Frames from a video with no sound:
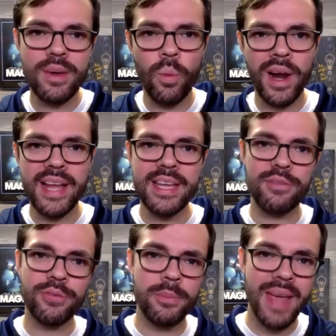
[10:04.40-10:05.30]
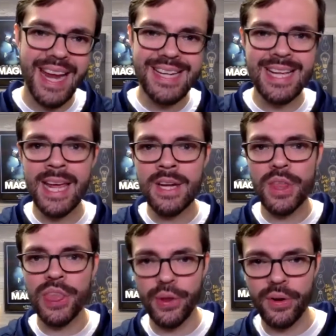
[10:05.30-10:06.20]
that what I did from 18 to
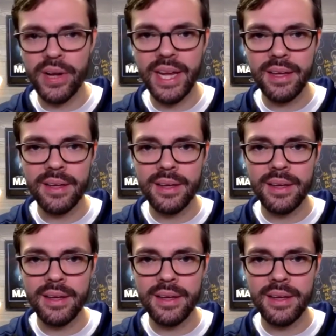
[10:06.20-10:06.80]
30,